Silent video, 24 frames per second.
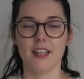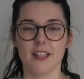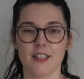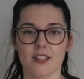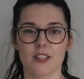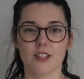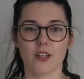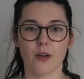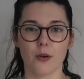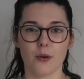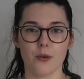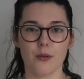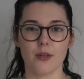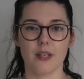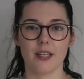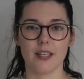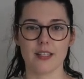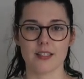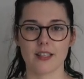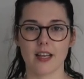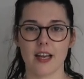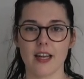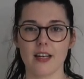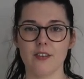So
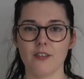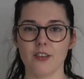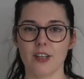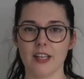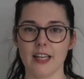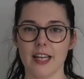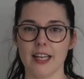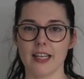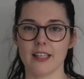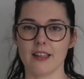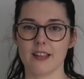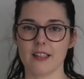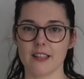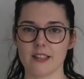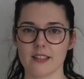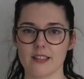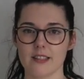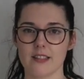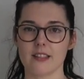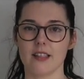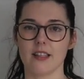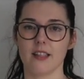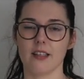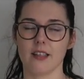it's kind of got like
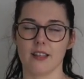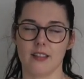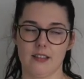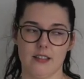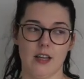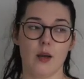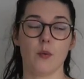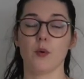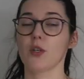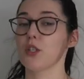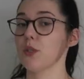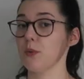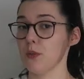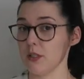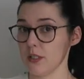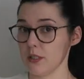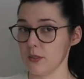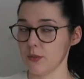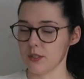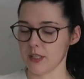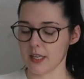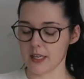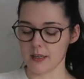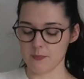this, I wish it was
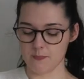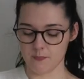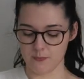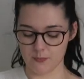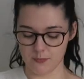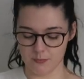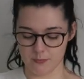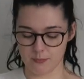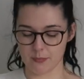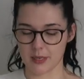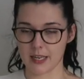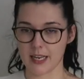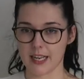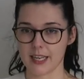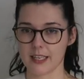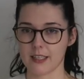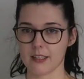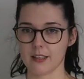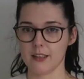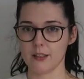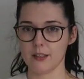looser, but like